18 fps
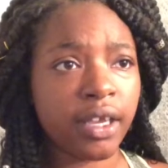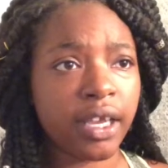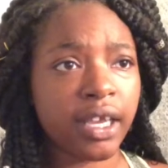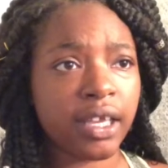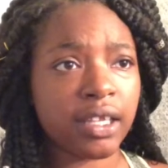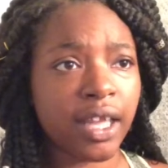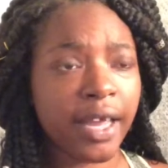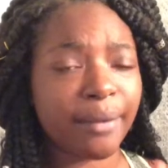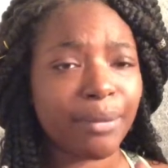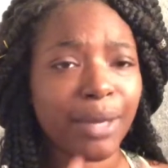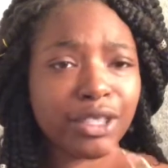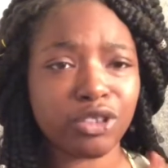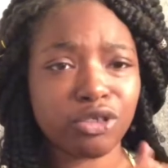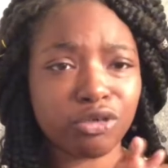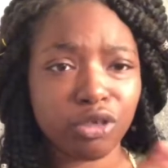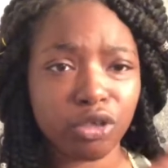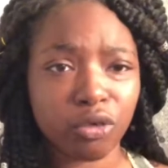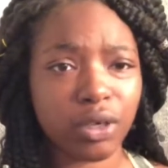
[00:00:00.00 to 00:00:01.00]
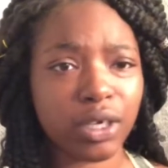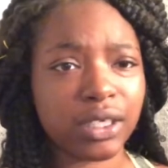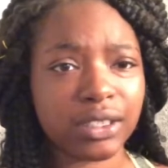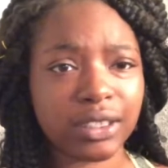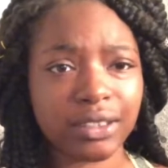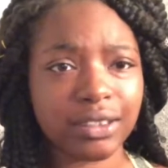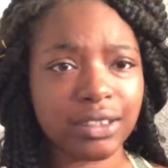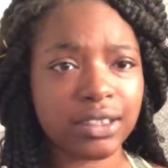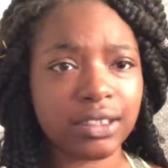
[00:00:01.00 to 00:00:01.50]
and like my 2 little
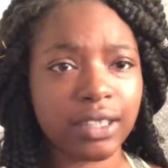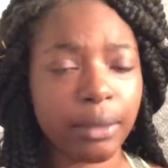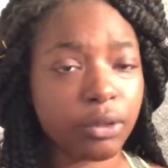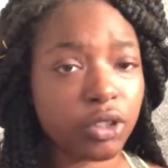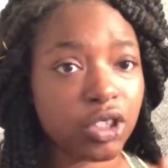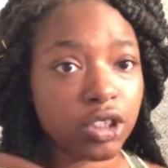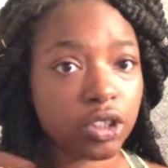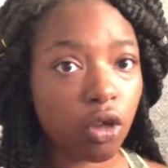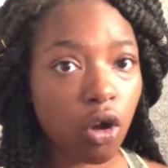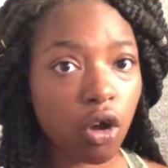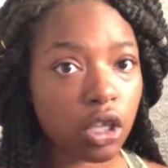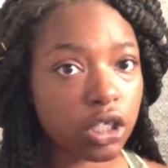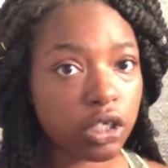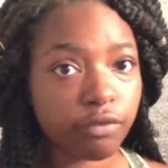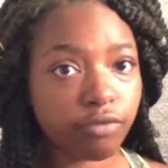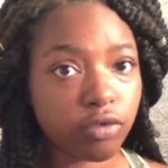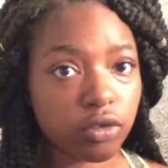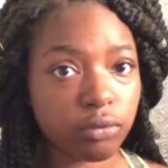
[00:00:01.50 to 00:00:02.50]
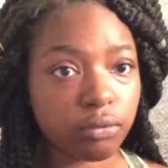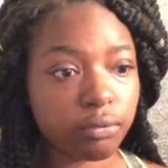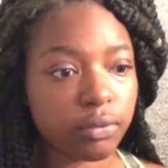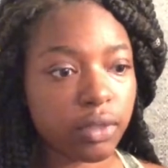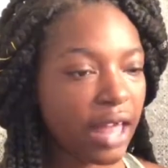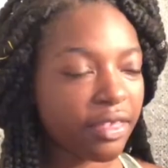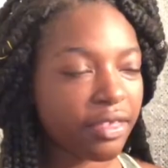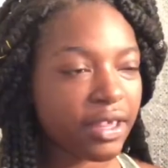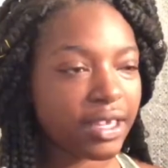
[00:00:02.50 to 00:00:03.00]
cousins. That was just all in the room.
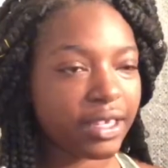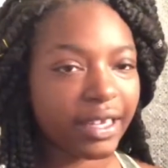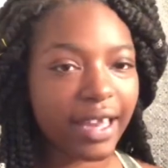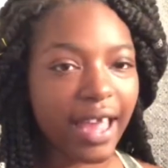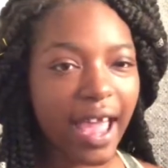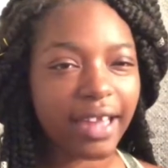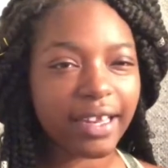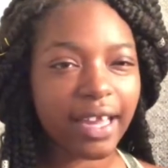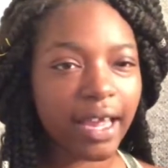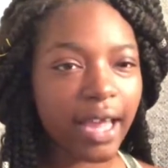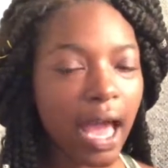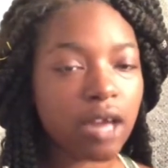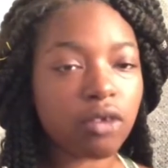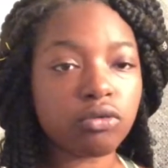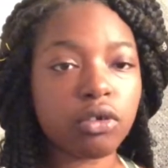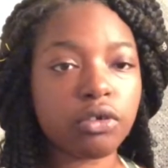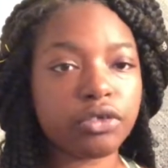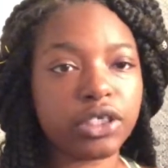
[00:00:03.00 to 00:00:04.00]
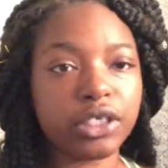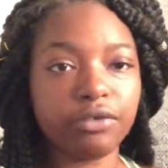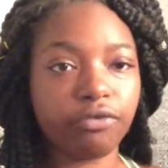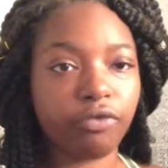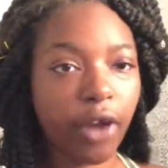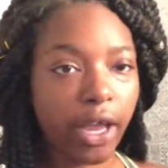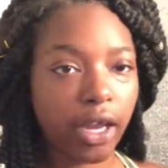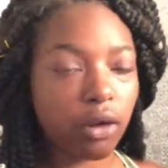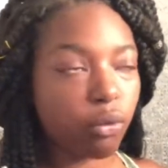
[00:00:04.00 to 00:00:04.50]
I think Nat, I don't know if she
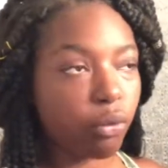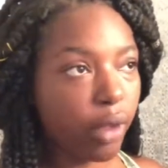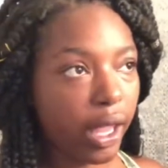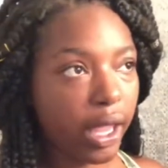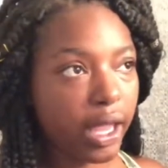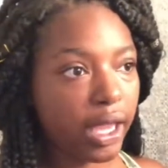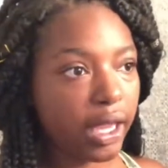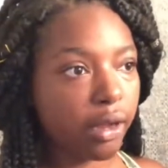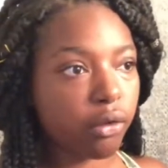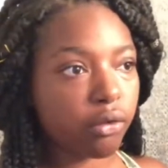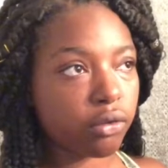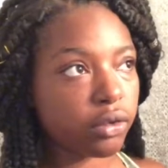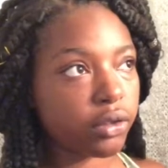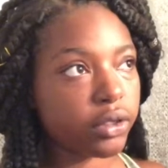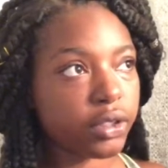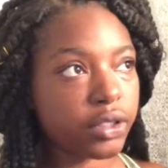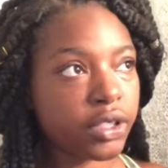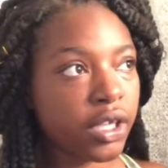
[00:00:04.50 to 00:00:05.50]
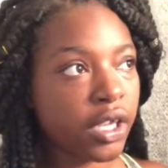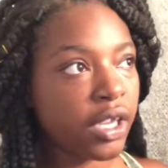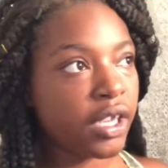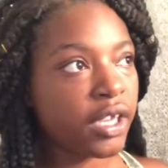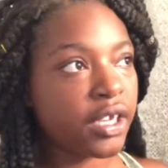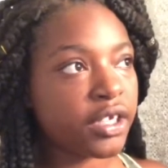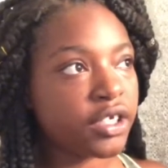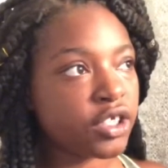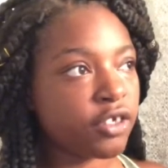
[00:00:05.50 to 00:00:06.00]
ran away or
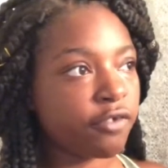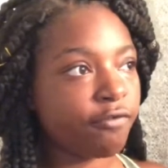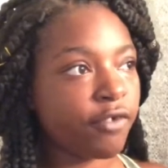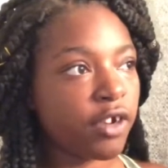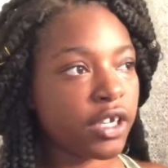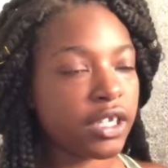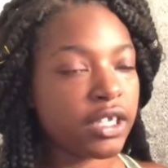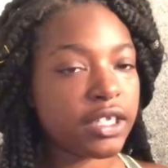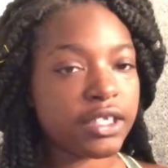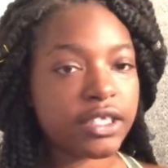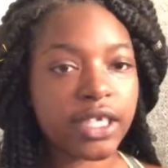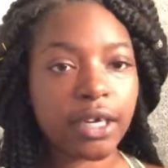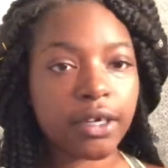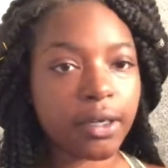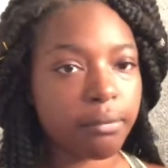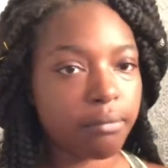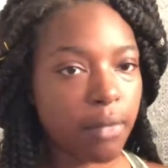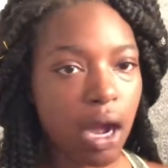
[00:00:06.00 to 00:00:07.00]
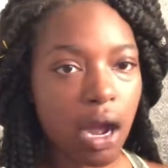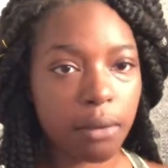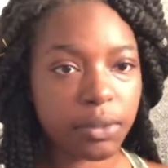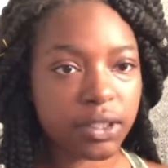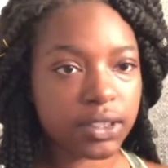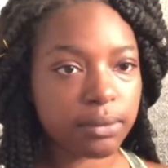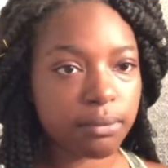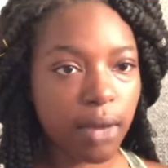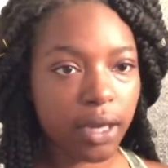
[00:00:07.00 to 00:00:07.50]
she fucking didn't tell her mom
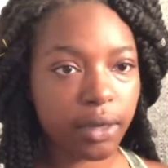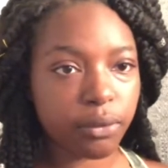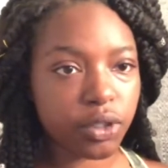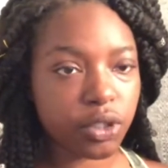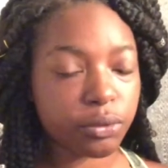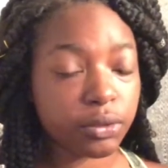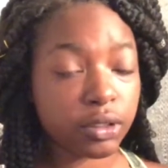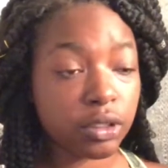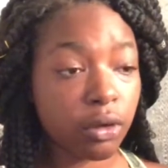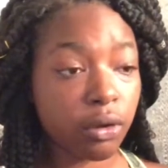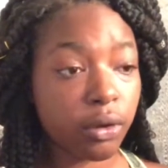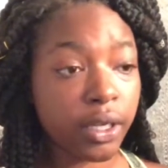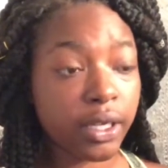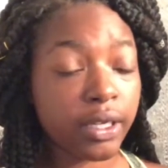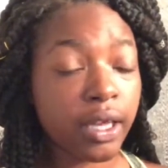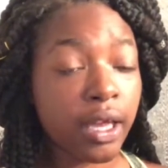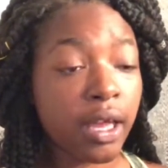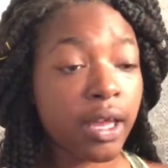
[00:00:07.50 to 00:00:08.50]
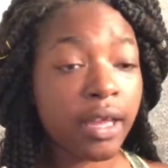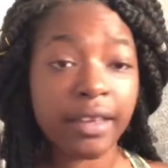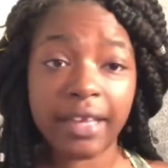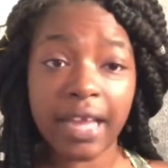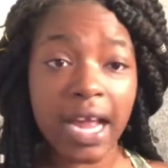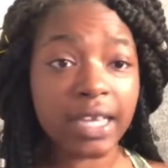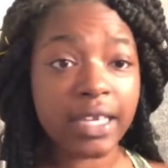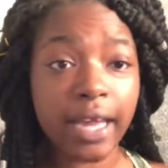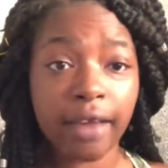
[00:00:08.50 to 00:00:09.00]
or somebody where she was going.
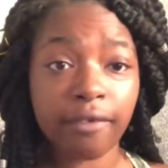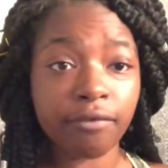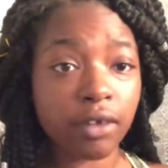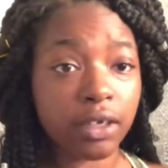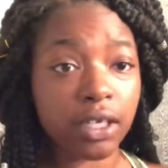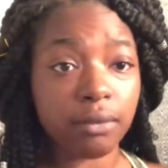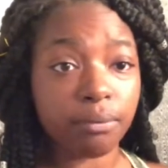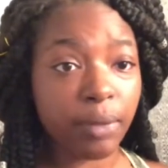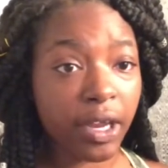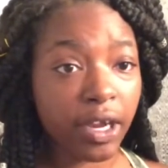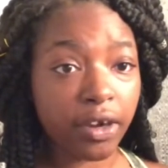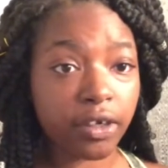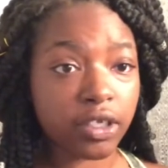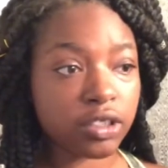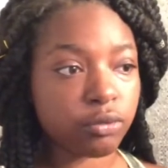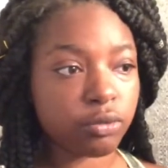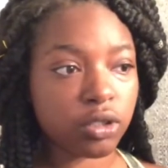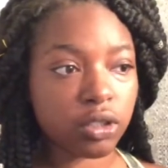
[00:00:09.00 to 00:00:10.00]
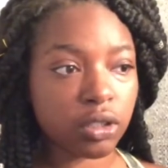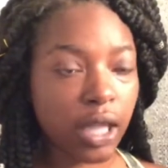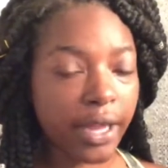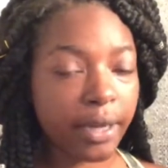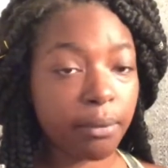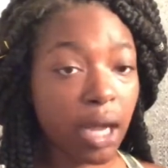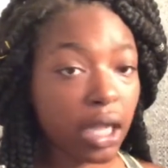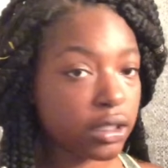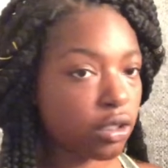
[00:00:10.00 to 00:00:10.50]
Nat fucking parents were
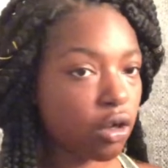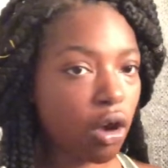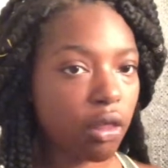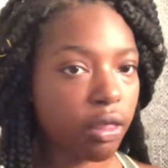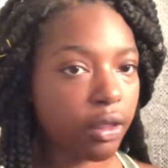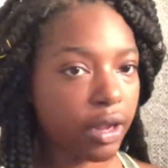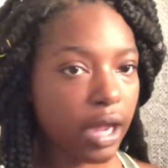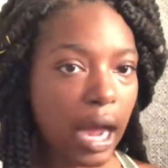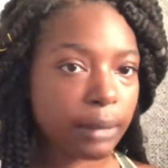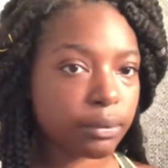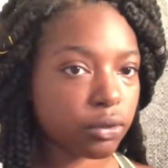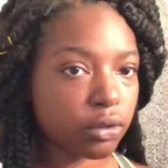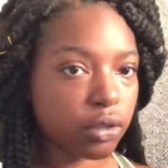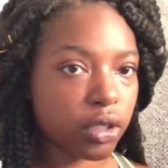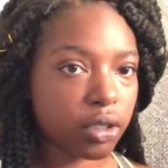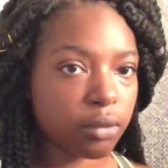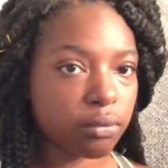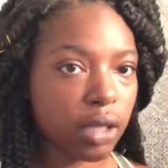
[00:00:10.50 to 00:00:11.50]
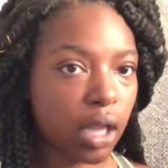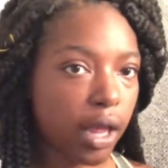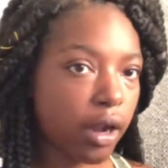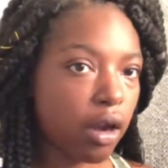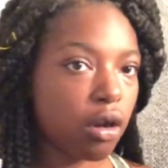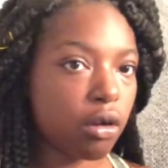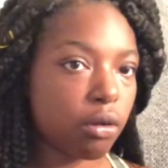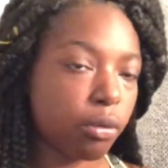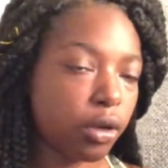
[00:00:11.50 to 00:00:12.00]
like about to call the cops on her and be like,
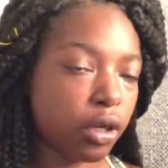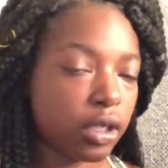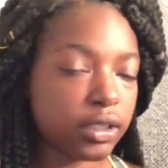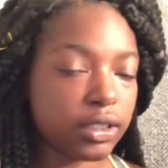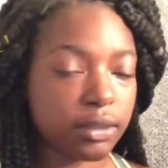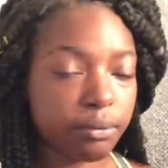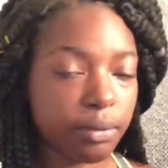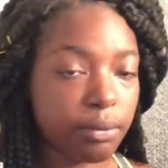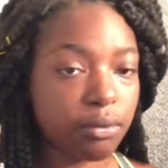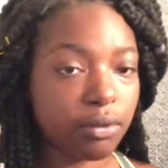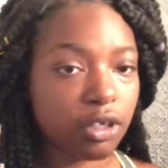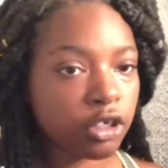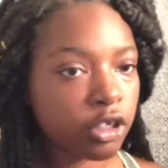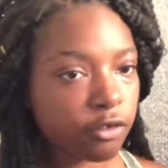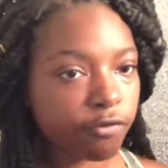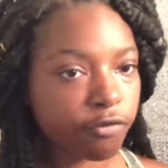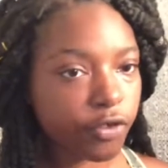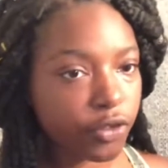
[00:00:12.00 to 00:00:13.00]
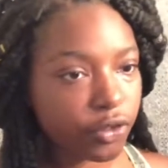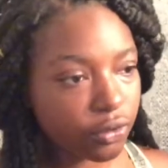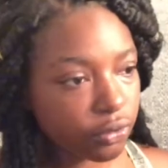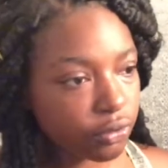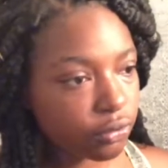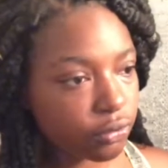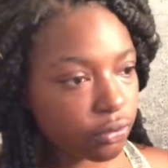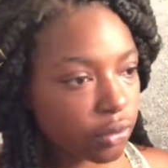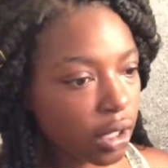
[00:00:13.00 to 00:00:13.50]
oh, we're gonna send people looking for
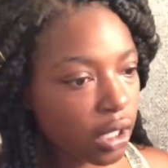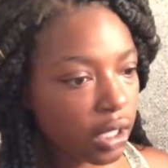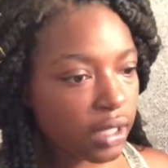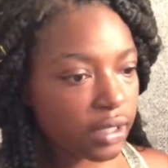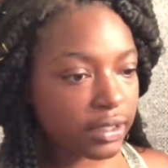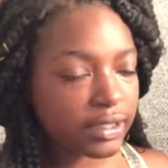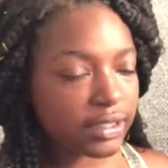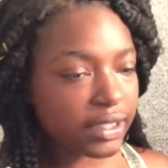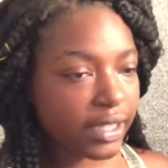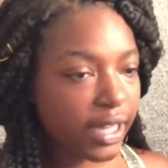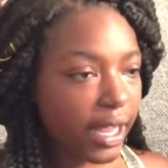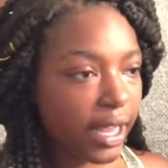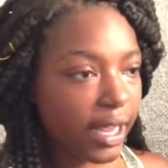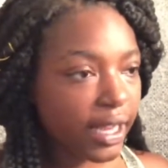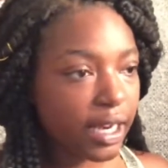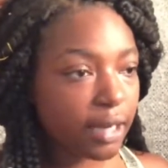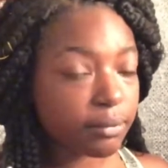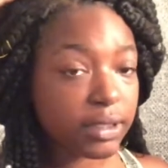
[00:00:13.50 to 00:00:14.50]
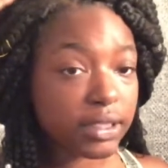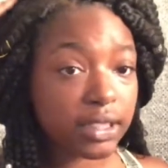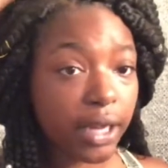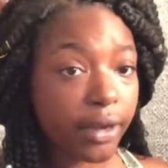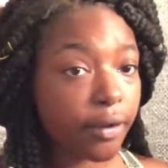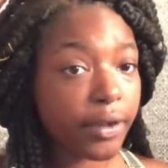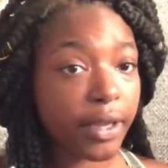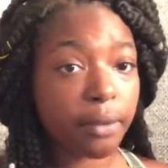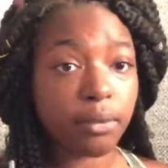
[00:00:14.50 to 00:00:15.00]
you, this and that. And I'm just
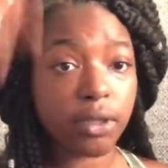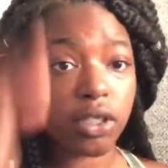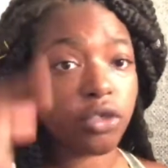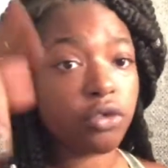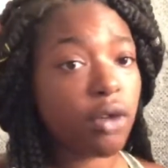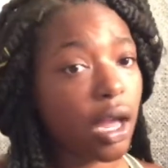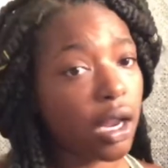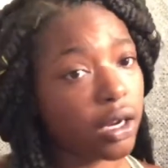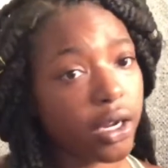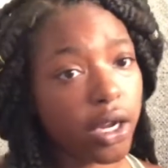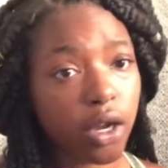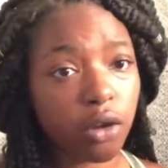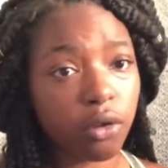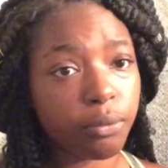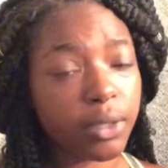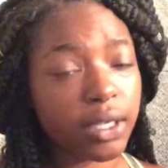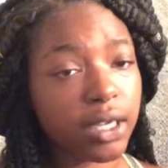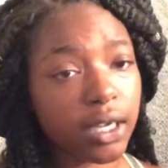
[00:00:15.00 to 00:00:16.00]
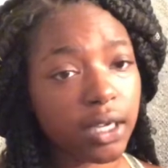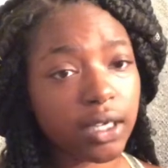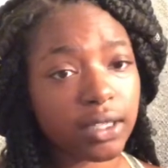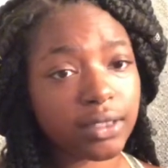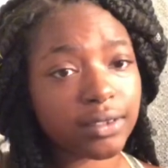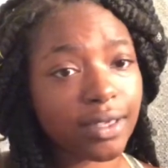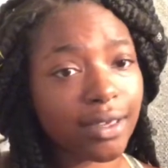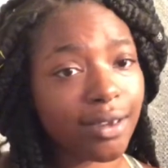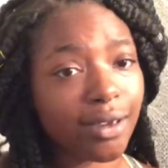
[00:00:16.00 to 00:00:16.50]
like, okay, bitch, you gotta go,
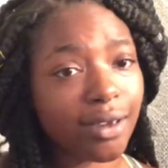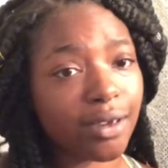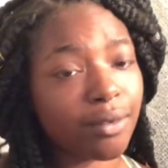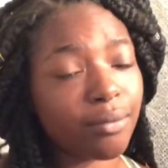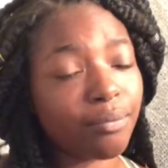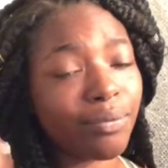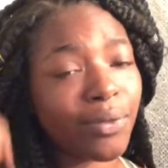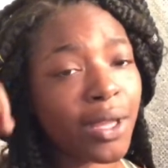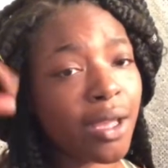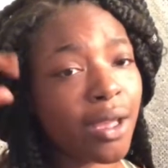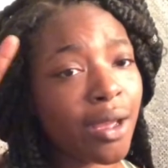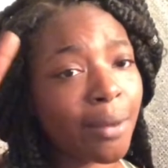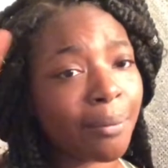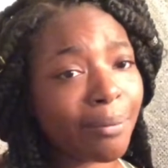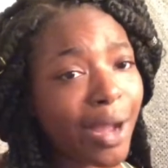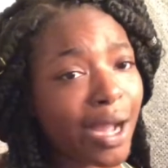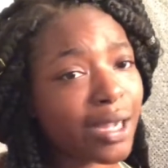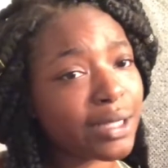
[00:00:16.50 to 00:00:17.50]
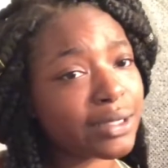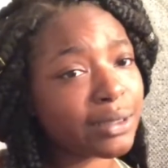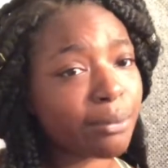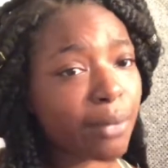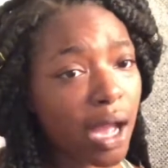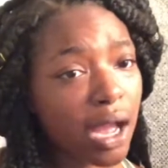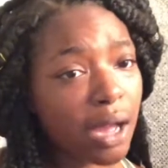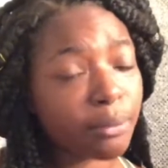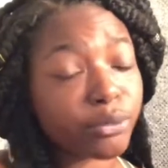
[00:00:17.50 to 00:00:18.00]
because my cousin
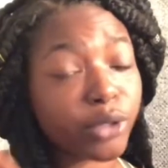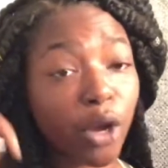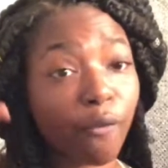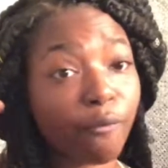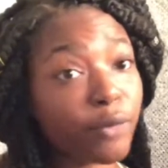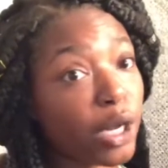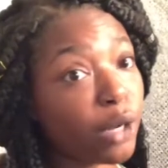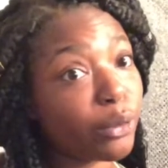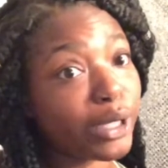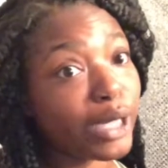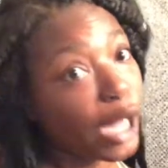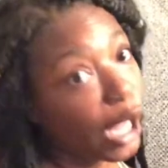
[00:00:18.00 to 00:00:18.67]
mom don't fuck with the